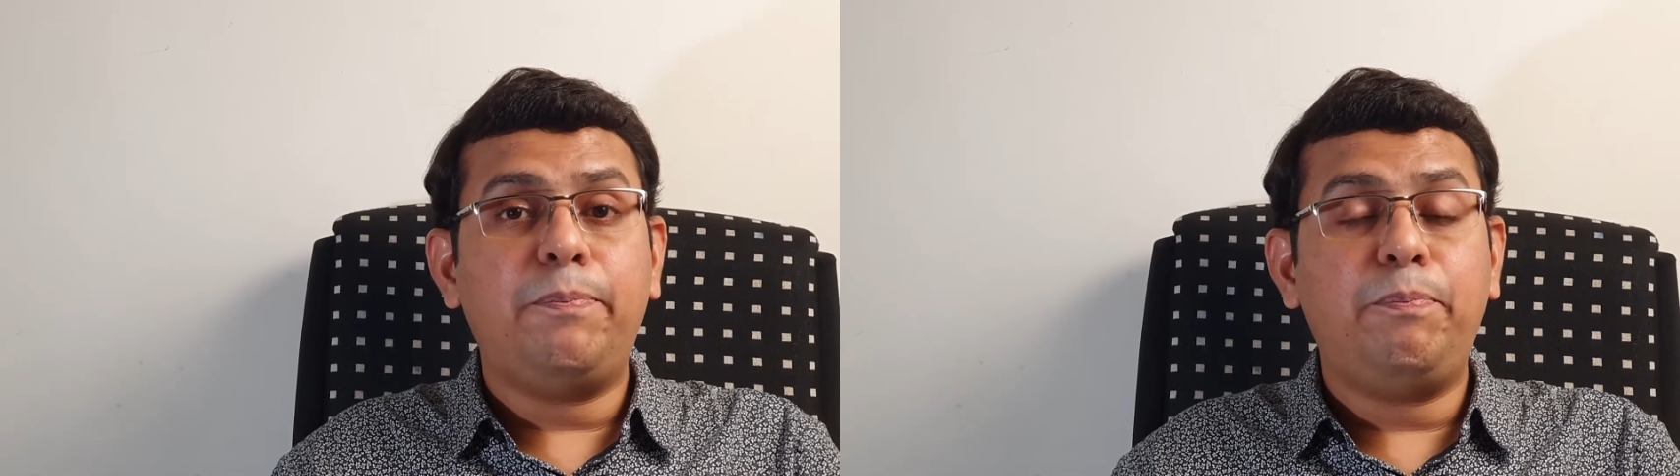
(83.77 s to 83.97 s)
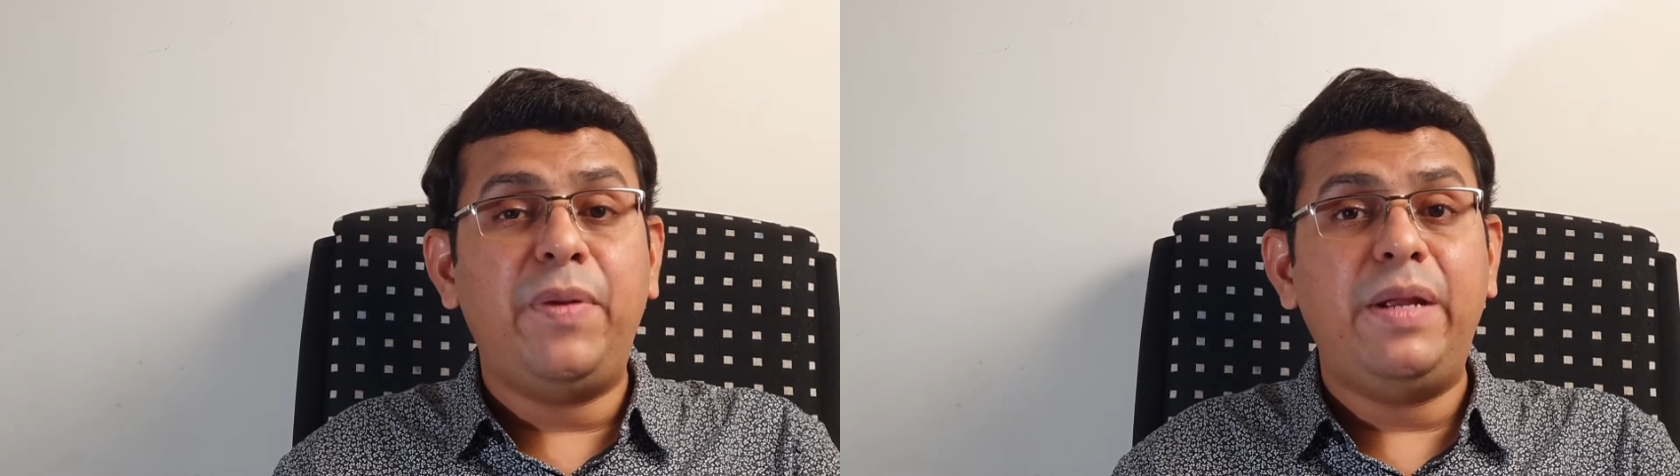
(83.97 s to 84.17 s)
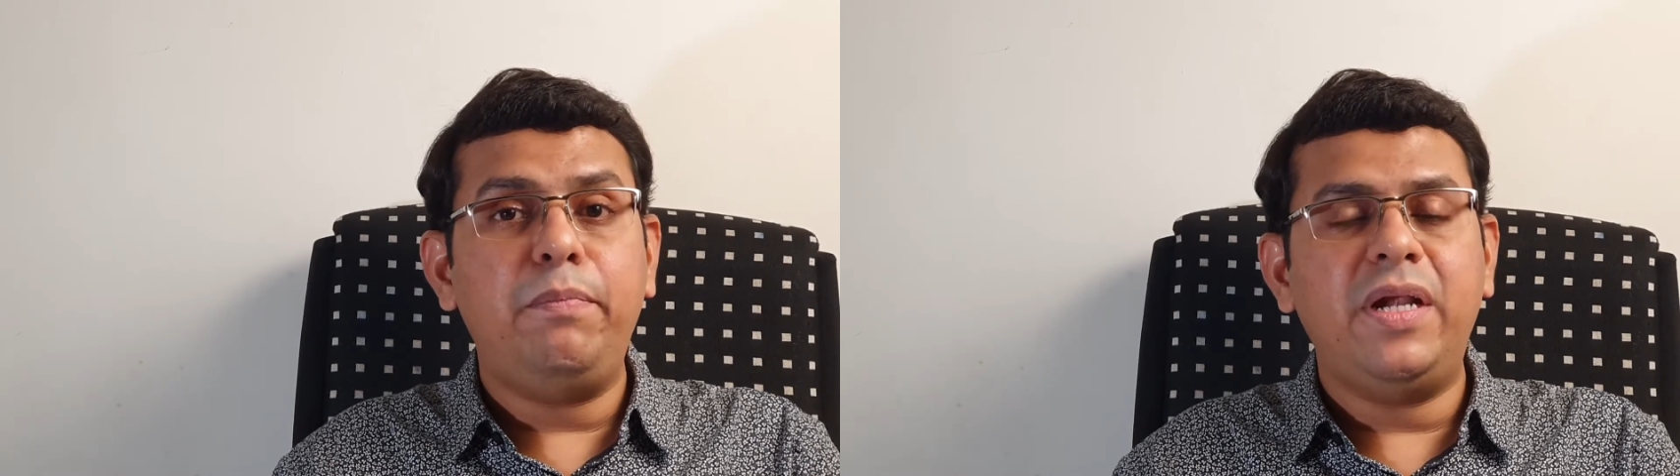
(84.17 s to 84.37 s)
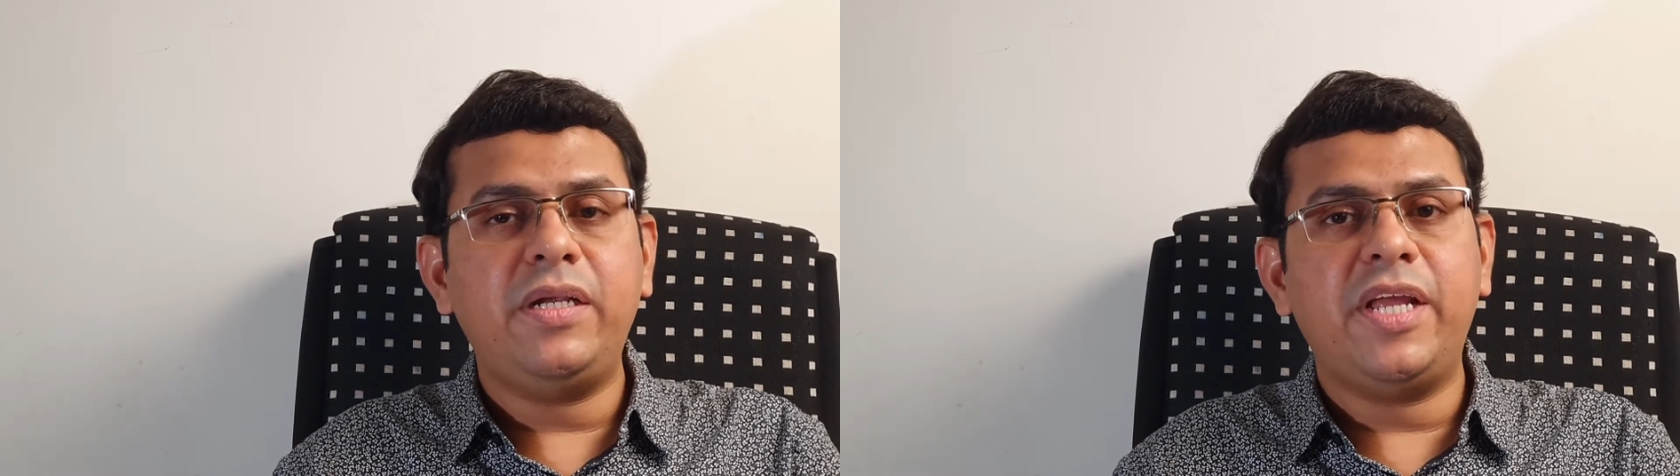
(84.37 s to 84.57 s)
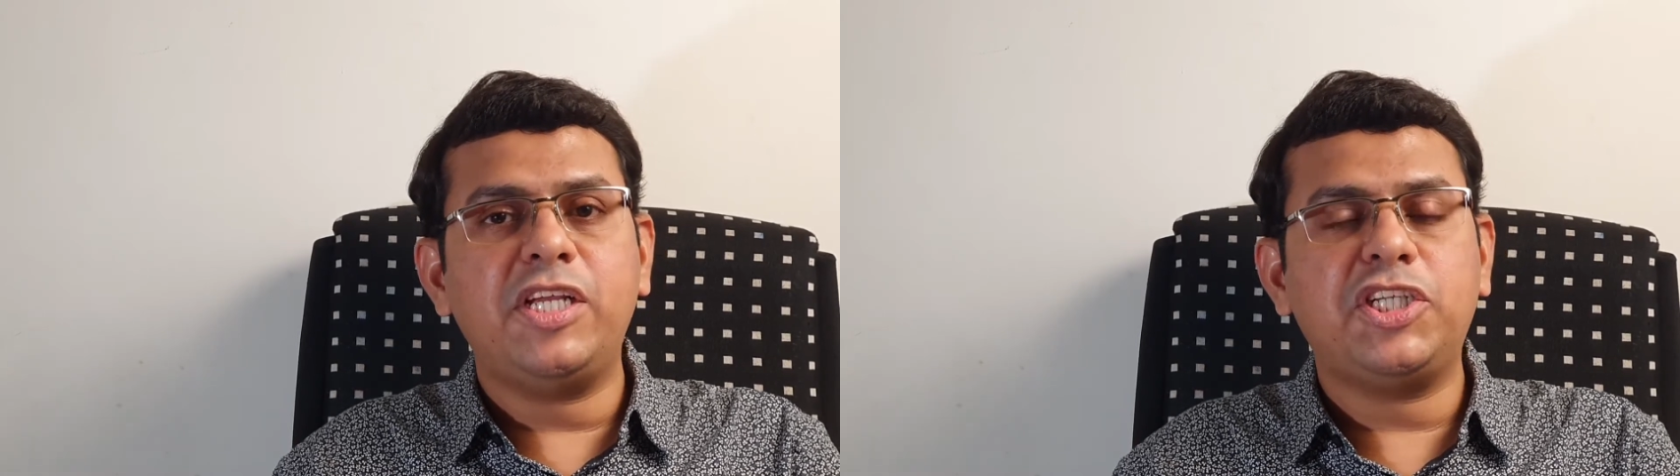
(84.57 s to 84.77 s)

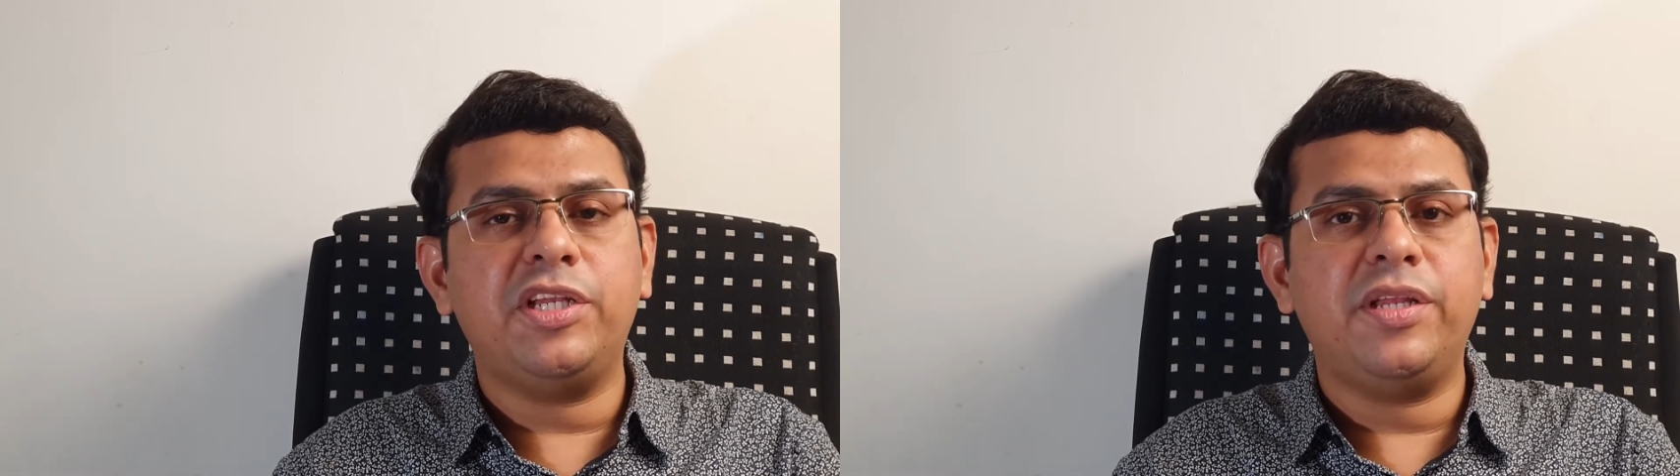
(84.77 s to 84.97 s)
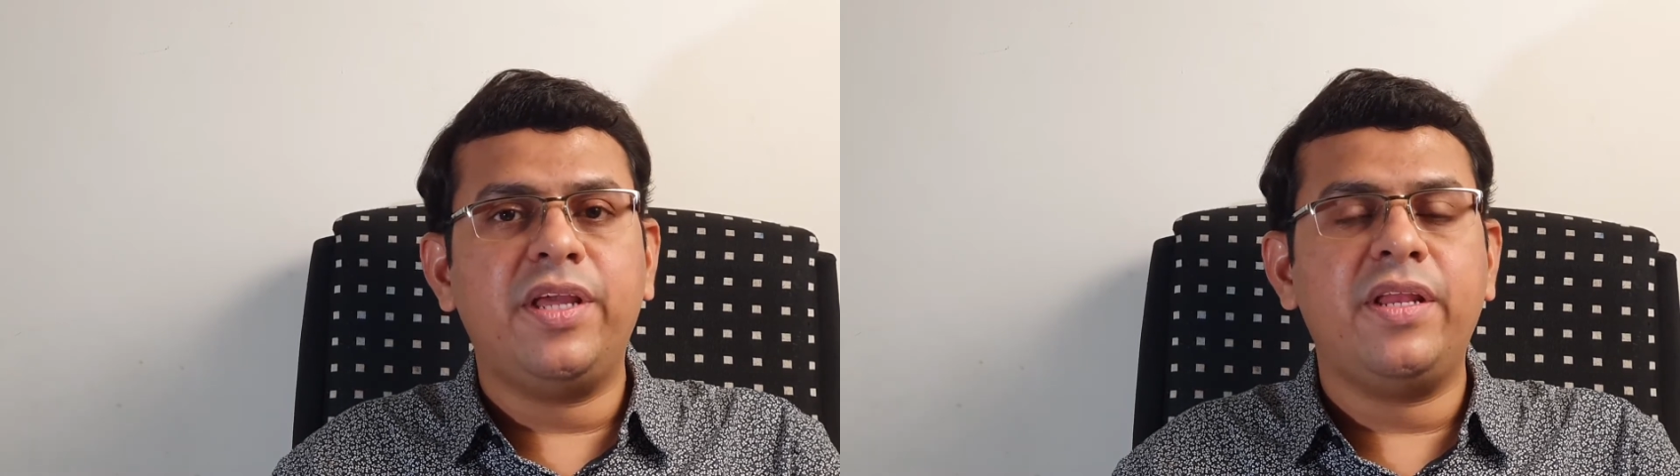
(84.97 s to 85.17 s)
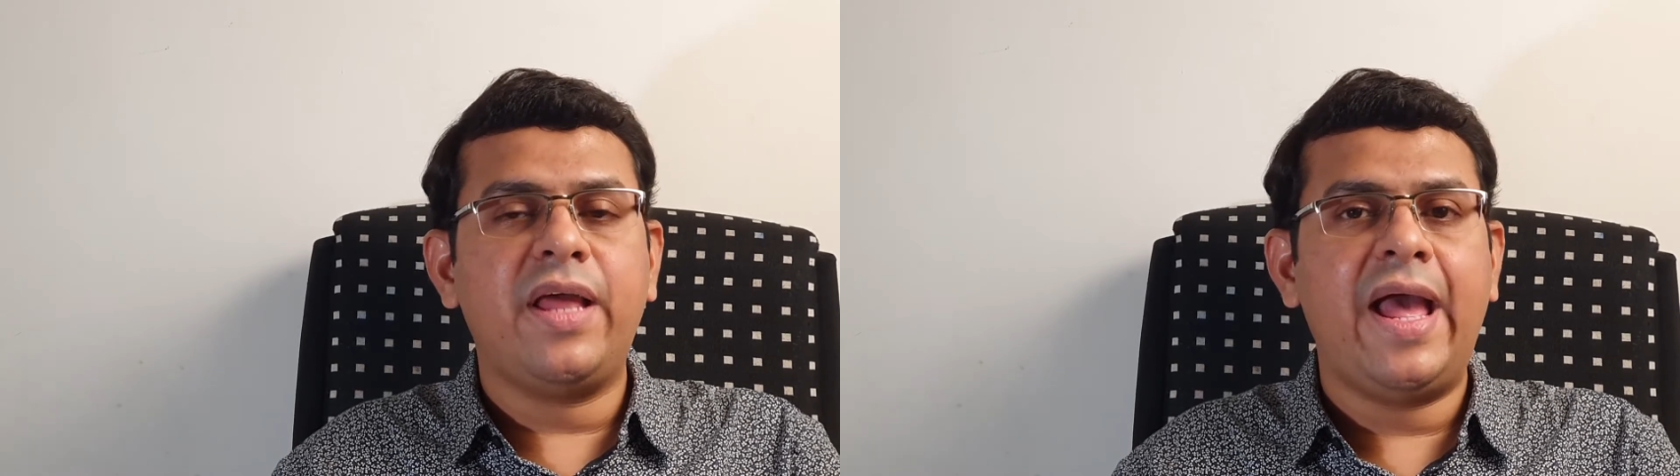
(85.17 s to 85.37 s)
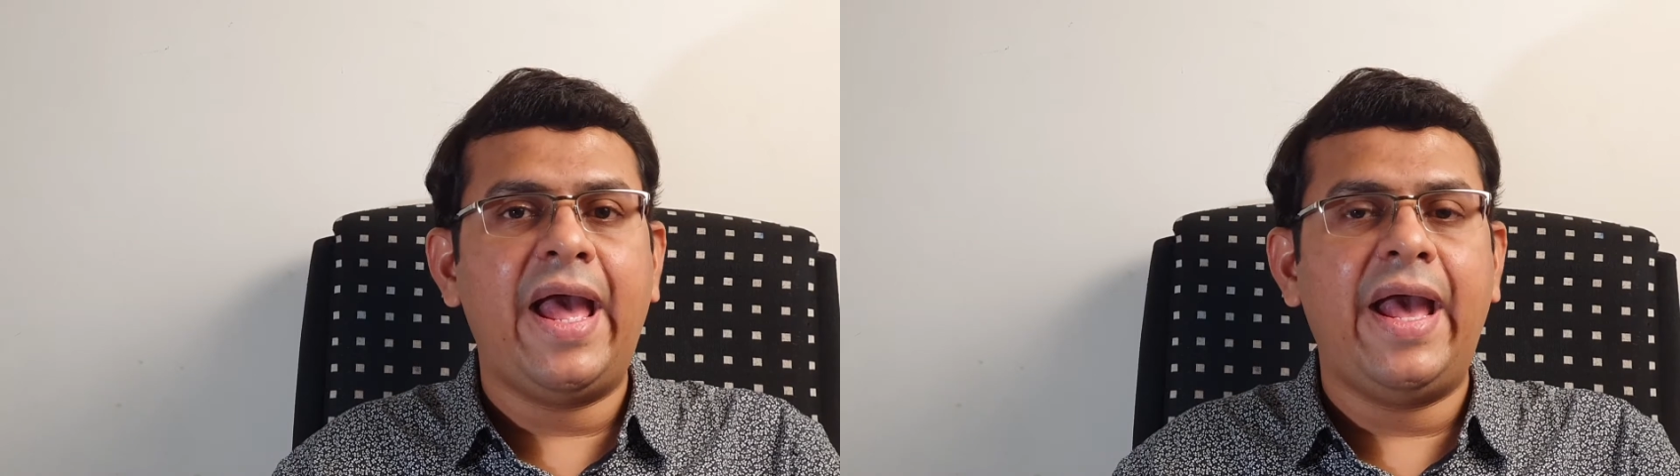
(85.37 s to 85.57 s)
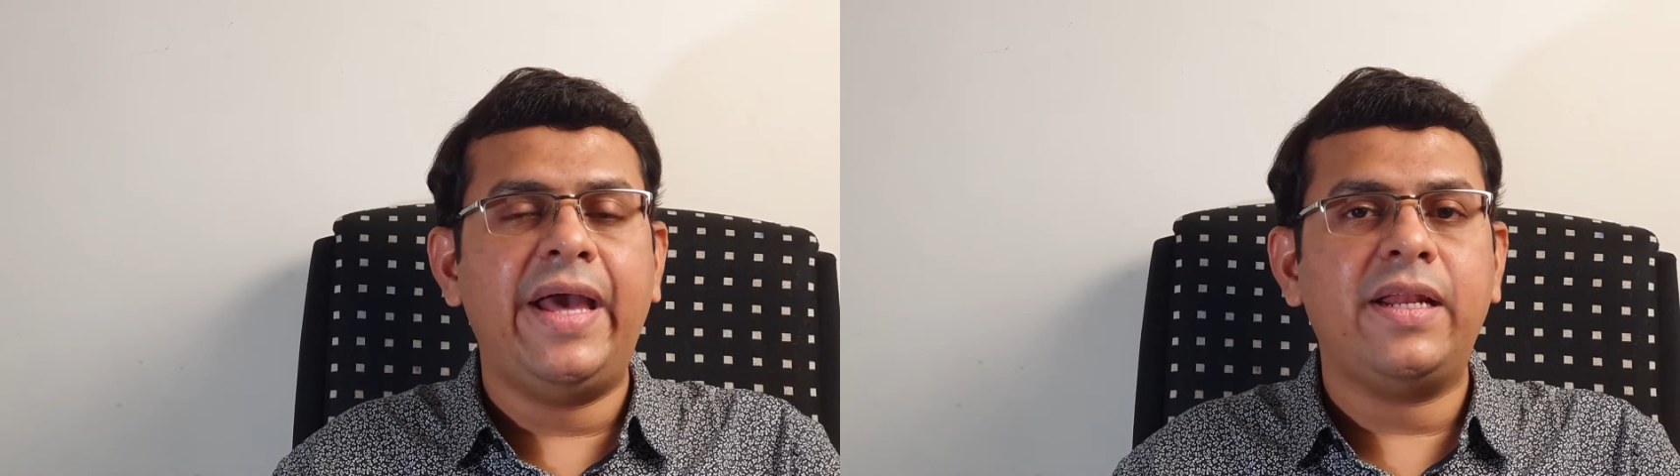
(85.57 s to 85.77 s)
pigmentation in
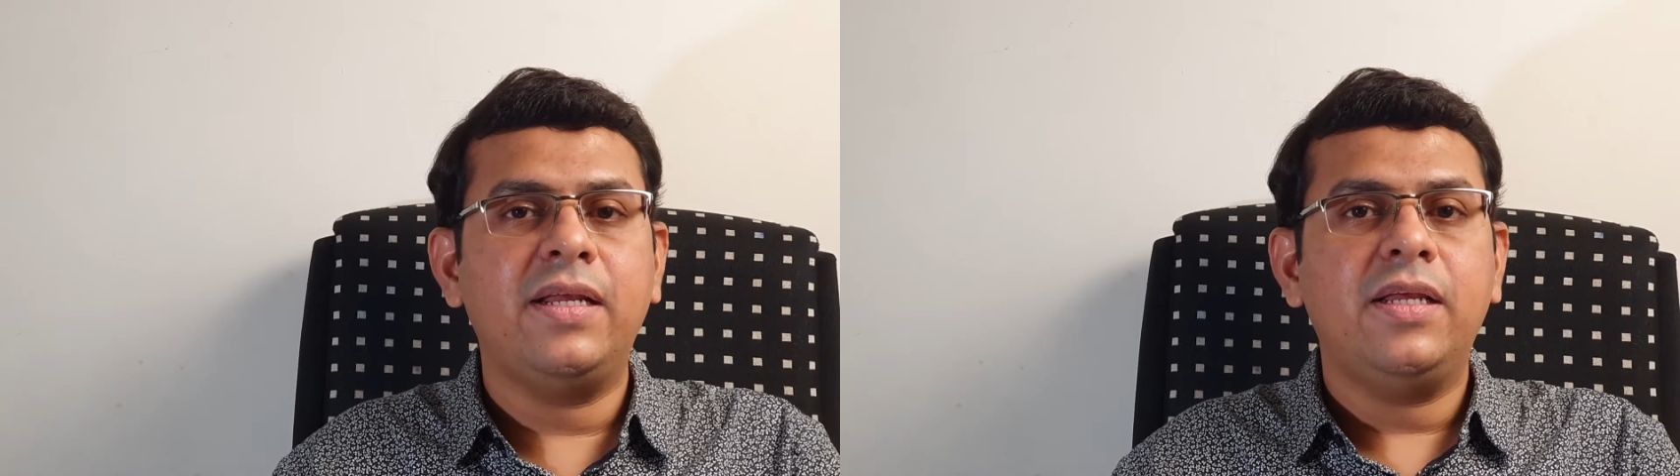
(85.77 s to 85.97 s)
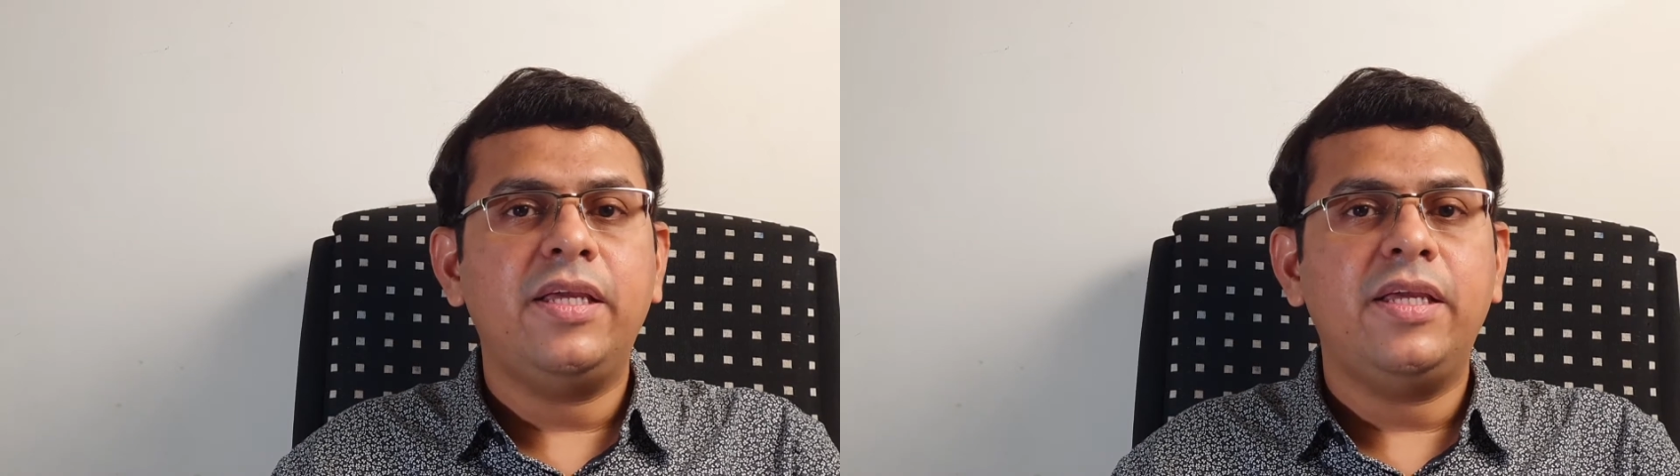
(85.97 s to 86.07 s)
hair